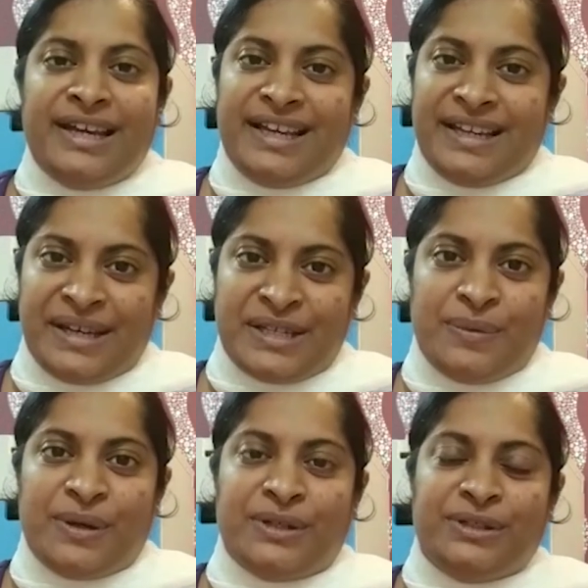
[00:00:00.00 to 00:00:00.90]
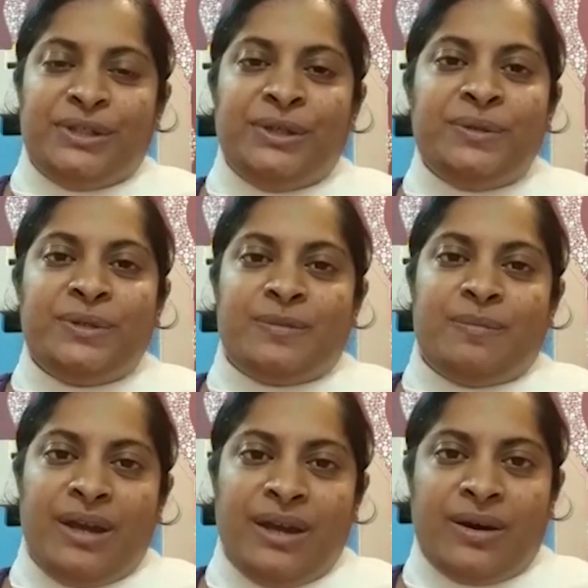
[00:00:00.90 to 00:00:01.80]
And as we continue to
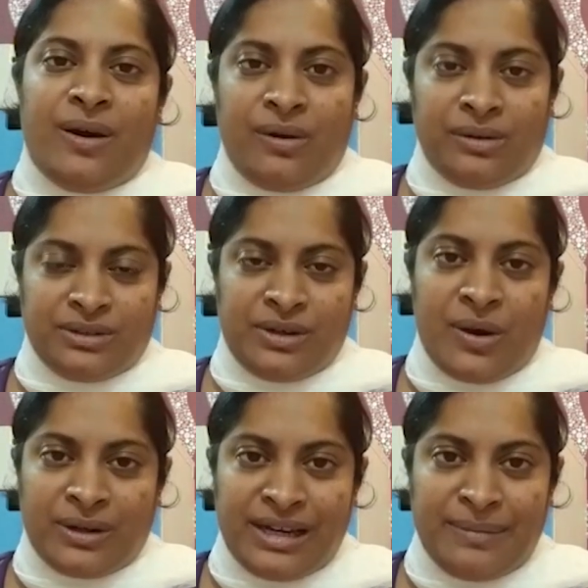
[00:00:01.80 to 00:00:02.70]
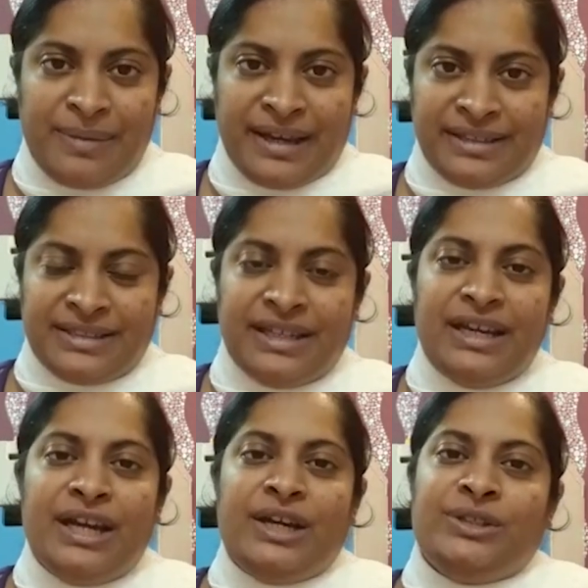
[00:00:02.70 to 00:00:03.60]
speak on godly
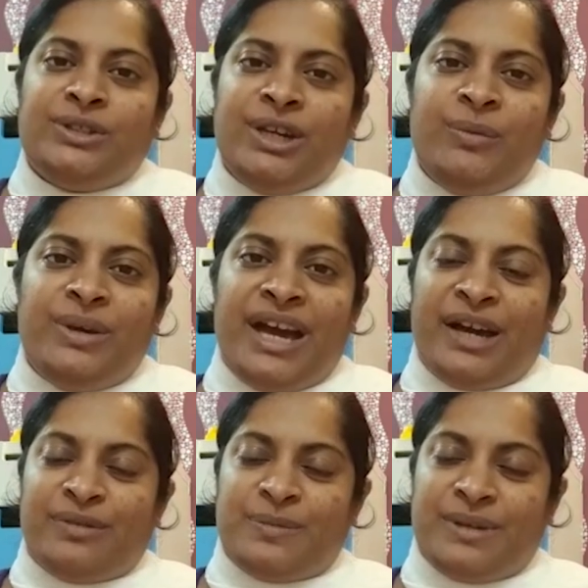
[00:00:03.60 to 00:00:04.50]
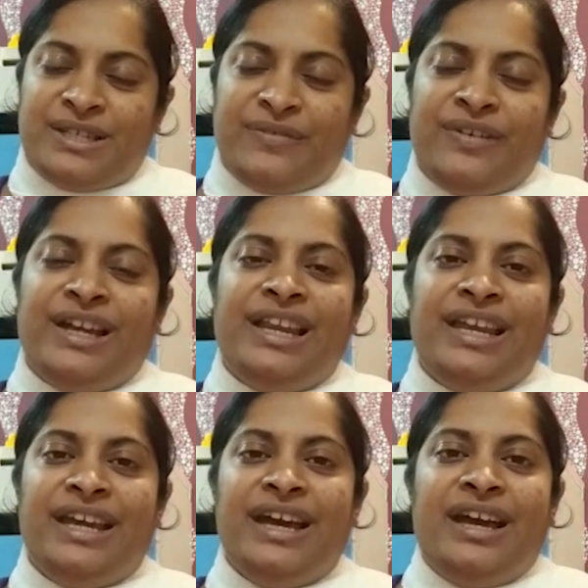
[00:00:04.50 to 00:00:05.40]
parenting, today we have
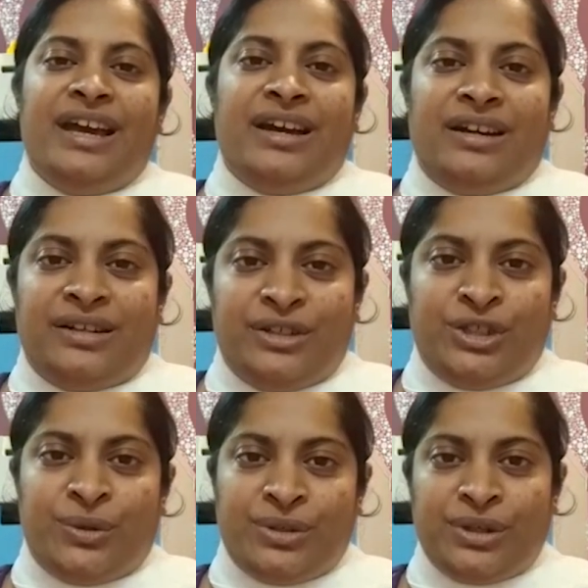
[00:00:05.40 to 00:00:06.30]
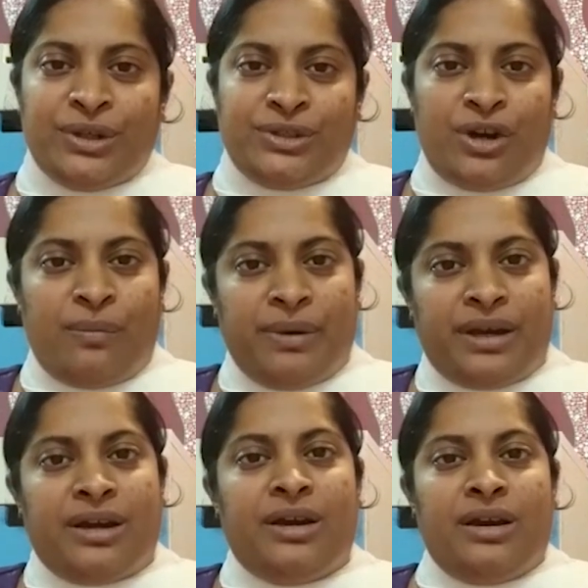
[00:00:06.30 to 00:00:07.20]
specifically chosen a
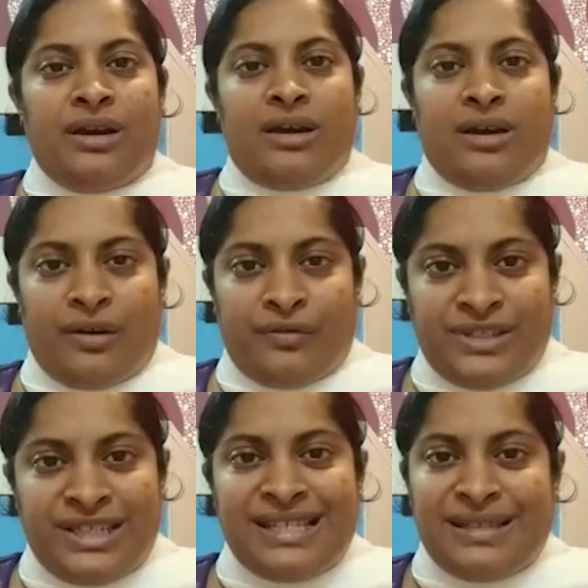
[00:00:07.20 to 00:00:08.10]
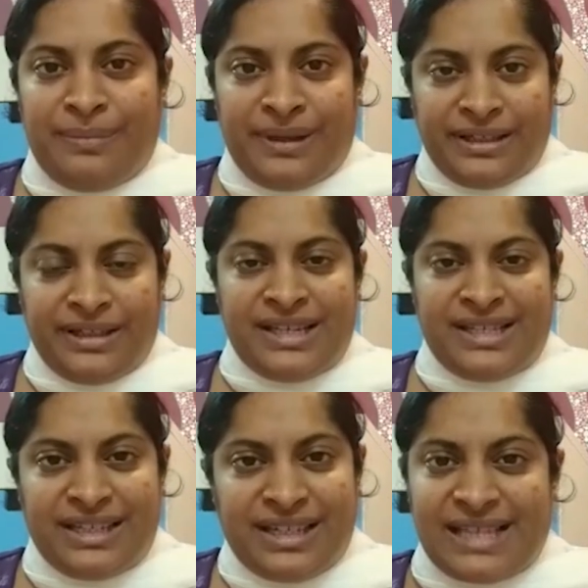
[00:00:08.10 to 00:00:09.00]
topic of discipline. Is
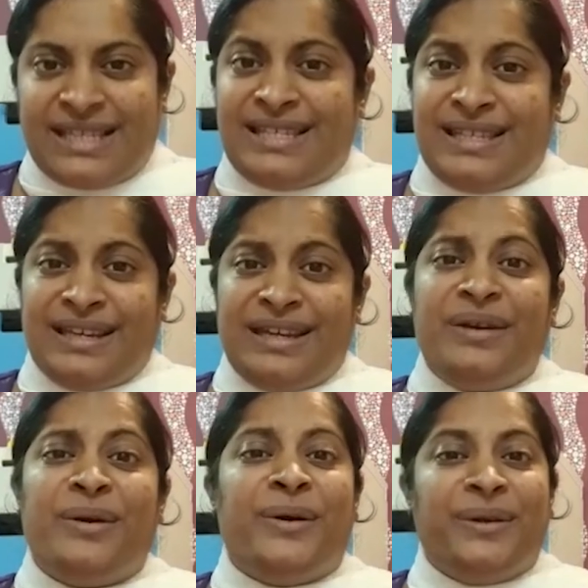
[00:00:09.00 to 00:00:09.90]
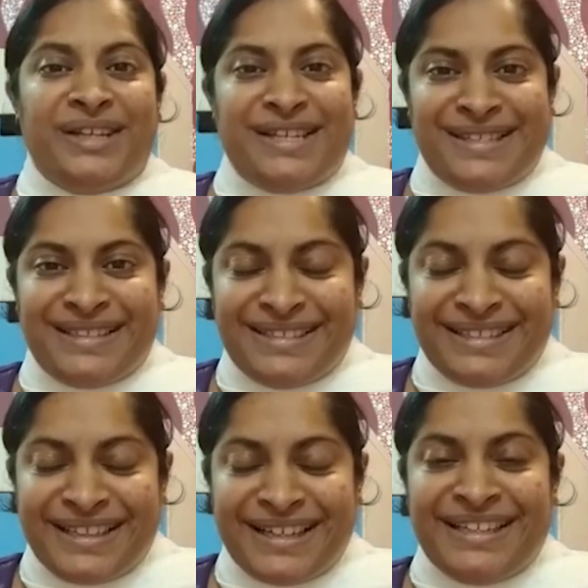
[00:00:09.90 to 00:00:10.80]
it necessary or is it
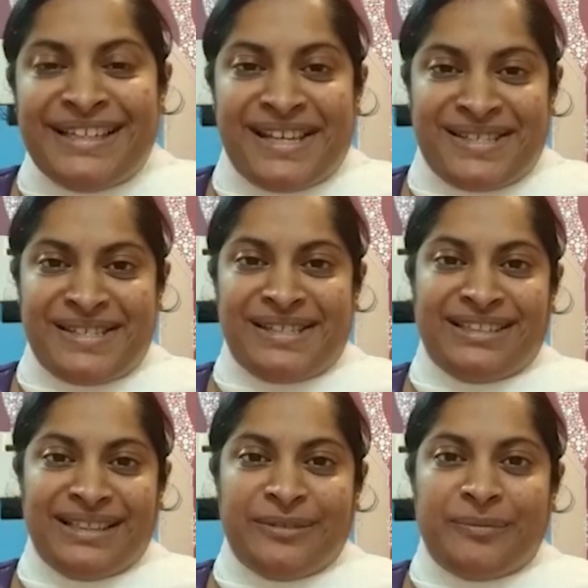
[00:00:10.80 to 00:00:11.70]
a necessity?